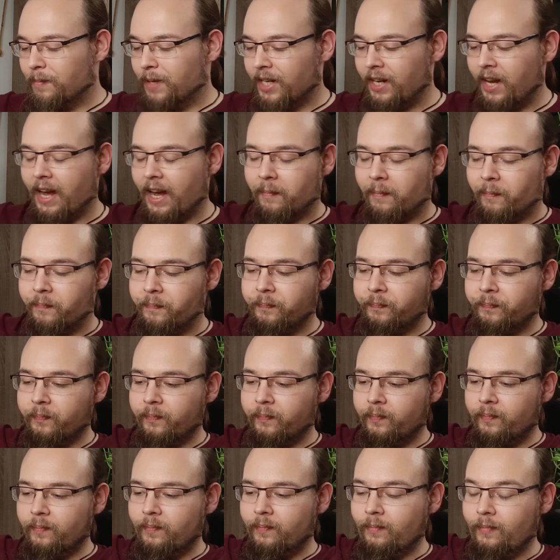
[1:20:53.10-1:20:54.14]
But yeah,
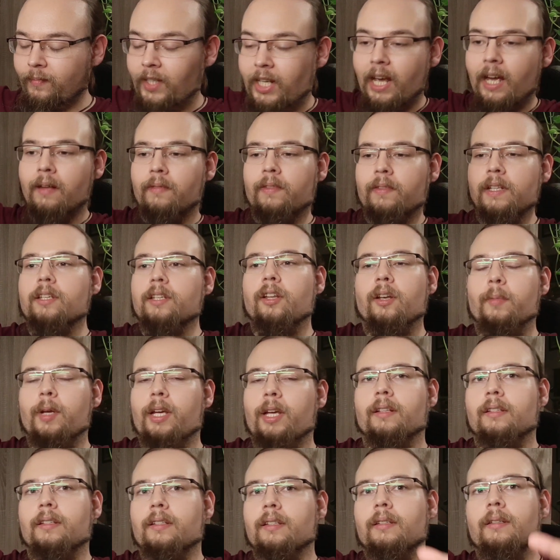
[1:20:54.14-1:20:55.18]
that's gonna
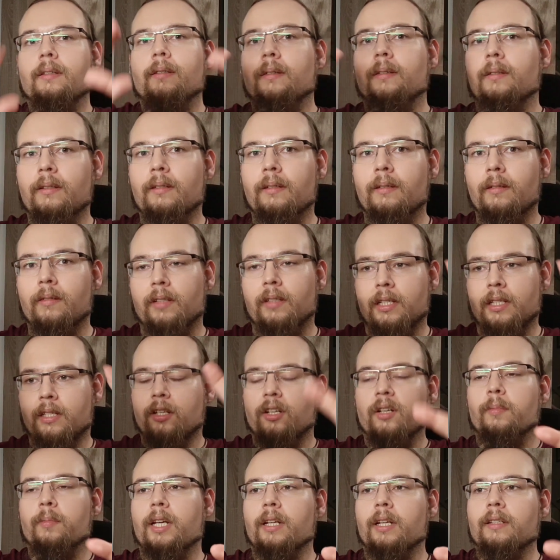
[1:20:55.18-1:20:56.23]
be it. That's
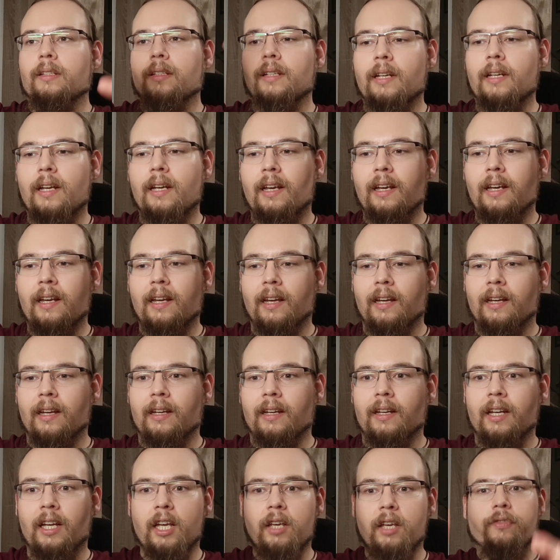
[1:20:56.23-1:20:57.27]
gonna be it.
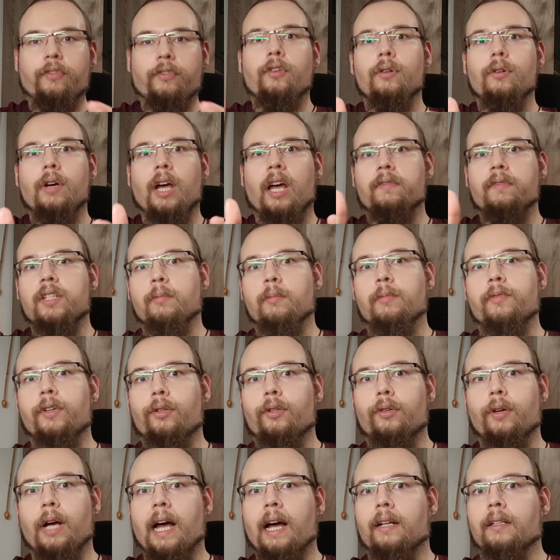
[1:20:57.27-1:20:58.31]
If you have
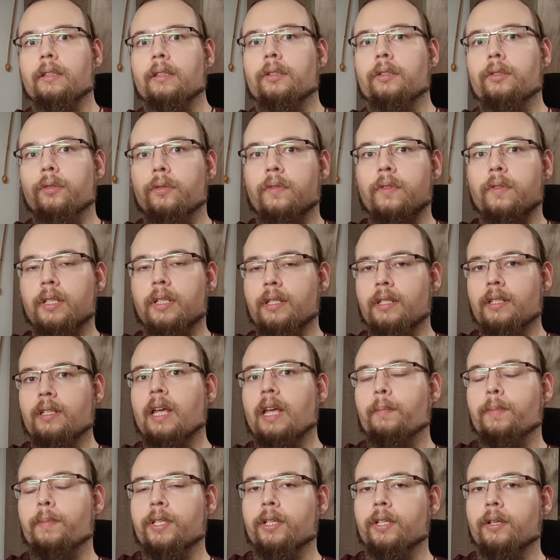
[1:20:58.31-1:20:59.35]
something to add to this
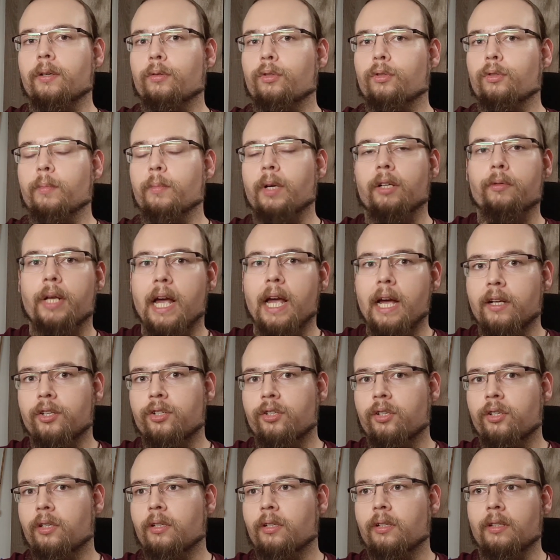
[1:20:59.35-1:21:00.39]
episode, to my
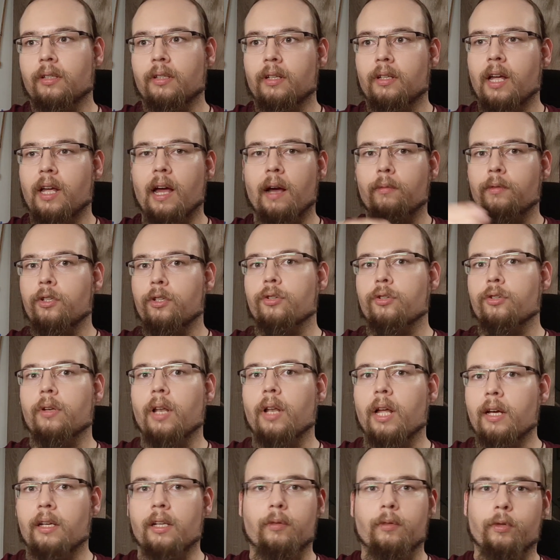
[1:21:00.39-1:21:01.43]
reaction, how did you
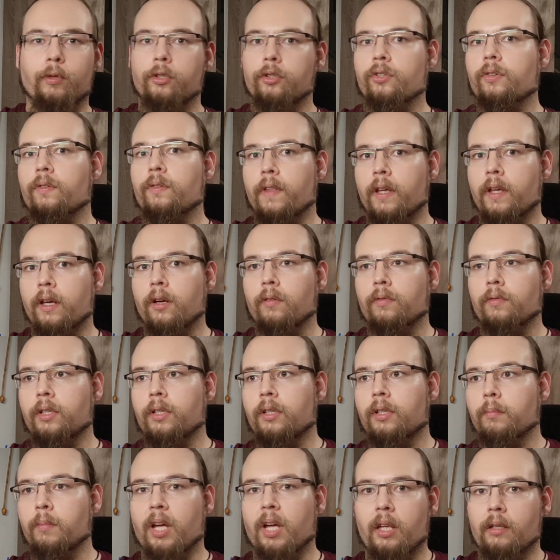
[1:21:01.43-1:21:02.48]
like it? What did you think of
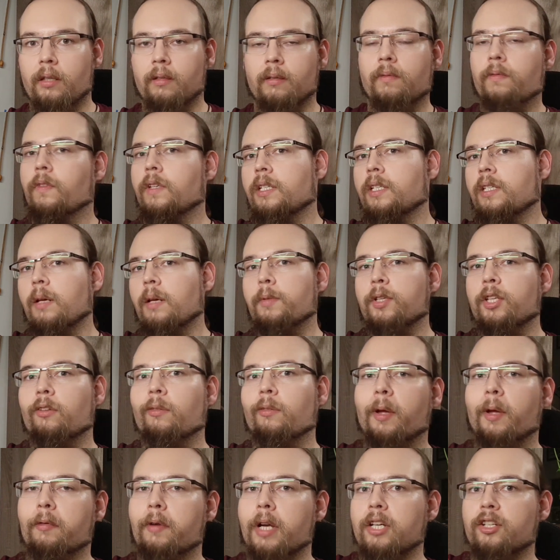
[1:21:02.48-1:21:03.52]
it? This
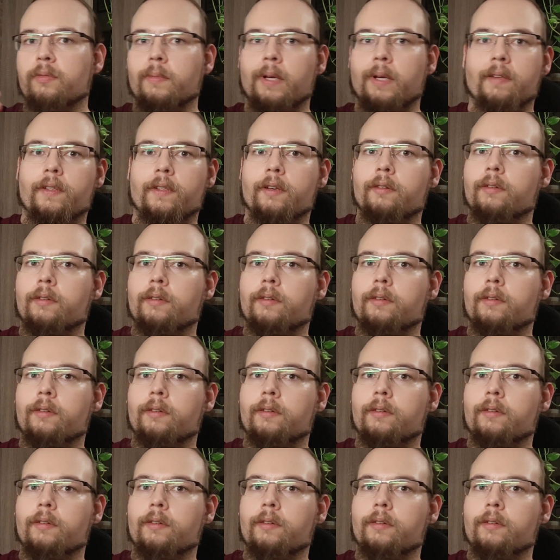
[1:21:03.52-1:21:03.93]
episode, my reaction, my